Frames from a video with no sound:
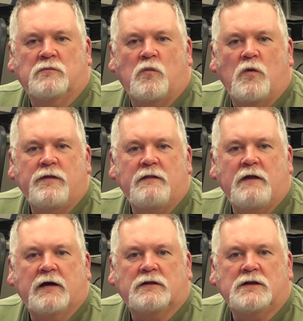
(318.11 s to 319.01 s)
More than
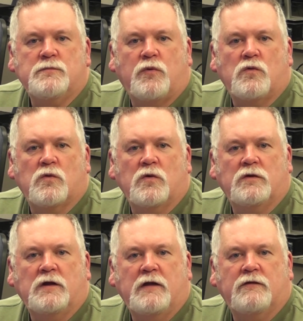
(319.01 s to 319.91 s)
likely
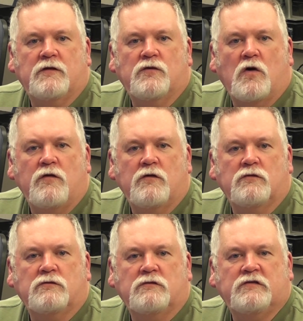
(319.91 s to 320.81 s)
born in the
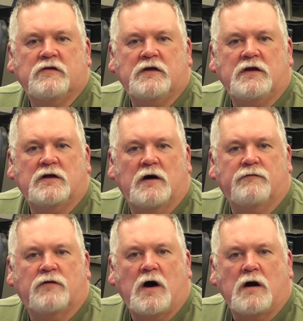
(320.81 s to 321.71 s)
northern city
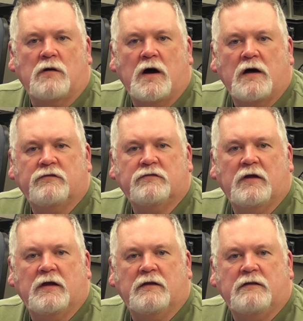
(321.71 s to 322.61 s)
of Arras
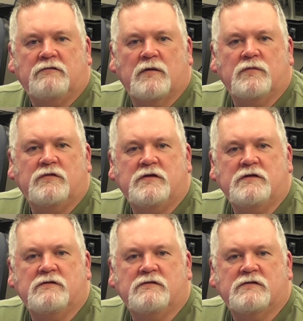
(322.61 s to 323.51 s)
in
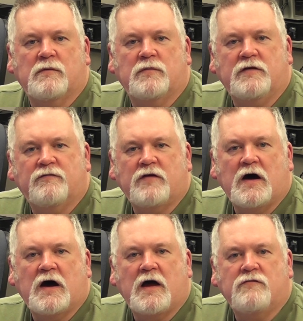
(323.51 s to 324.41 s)

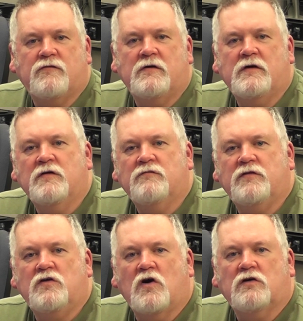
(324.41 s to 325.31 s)
1775,
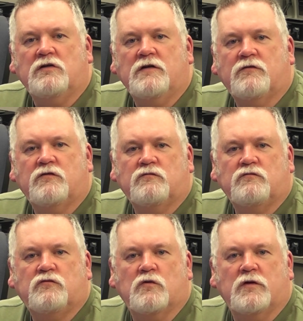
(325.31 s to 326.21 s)
Vidocq lived
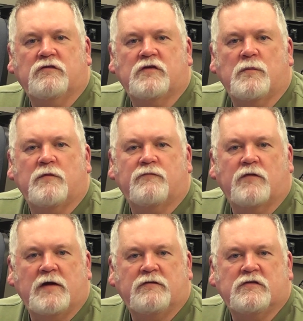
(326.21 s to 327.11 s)
during some of
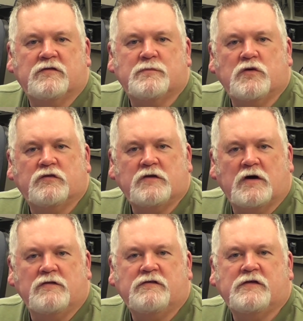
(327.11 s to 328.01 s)
France's most
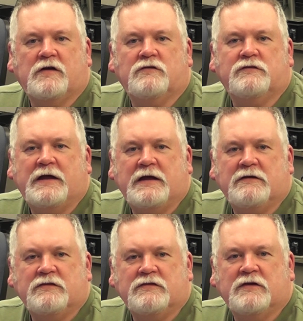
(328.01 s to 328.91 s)
unsettled
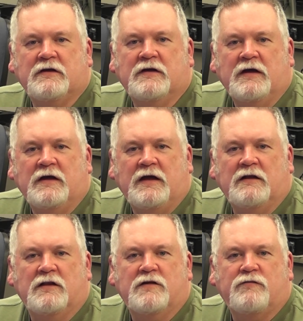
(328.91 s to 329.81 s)
days. He
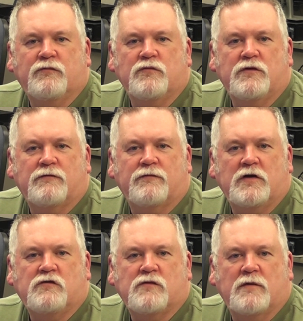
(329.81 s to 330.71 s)
lived through the
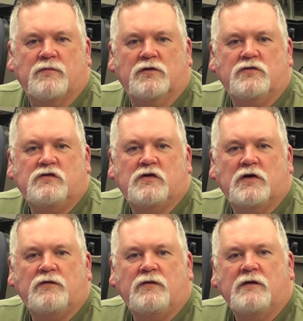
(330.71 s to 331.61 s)
French
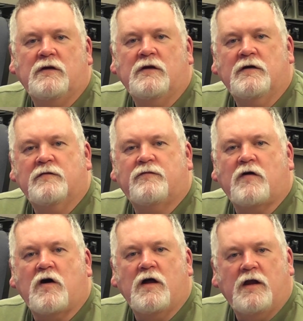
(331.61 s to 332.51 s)
Revolution,
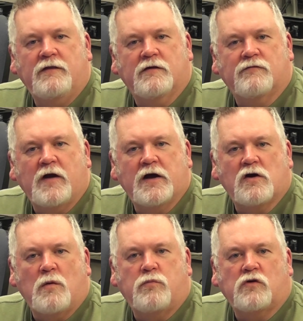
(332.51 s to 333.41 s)
fought in the
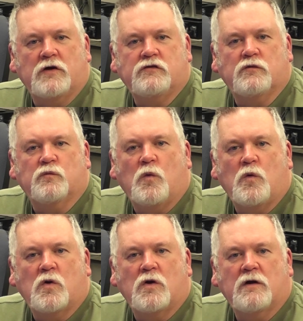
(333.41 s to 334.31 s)
Franco-Prussian
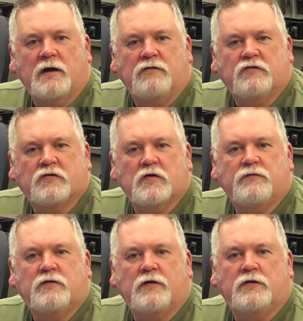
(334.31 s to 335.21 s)
War, and
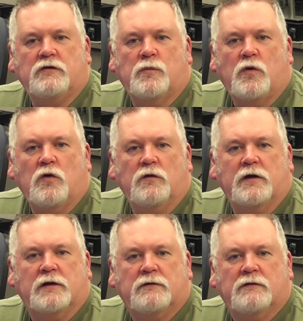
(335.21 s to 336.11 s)
served under
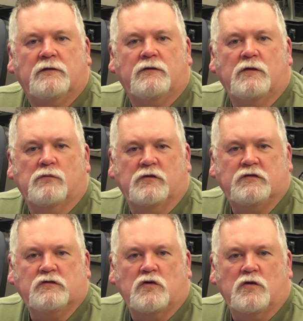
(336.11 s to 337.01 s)
Napoleon, the
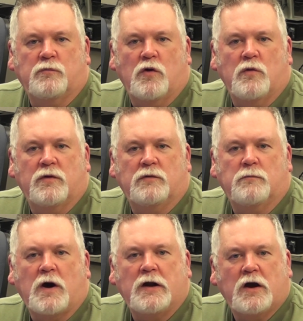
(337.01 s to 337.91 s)
restored Bourbon
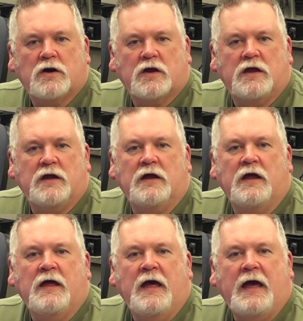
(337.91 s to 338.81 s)
monarchy,
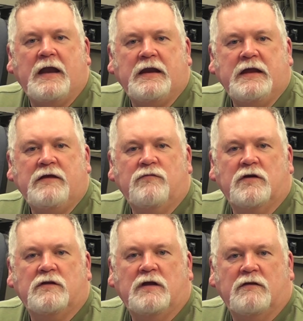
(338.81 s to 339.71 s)
and
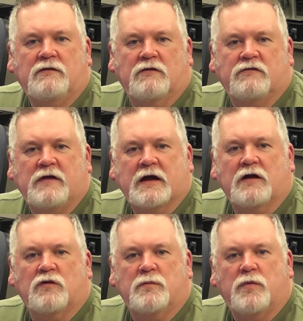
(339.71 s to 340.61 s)
even the
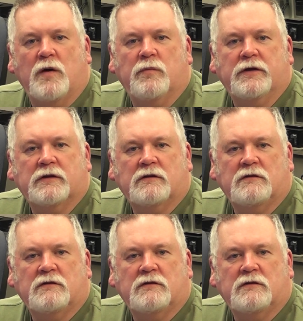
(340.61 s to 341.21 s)
Second Republic.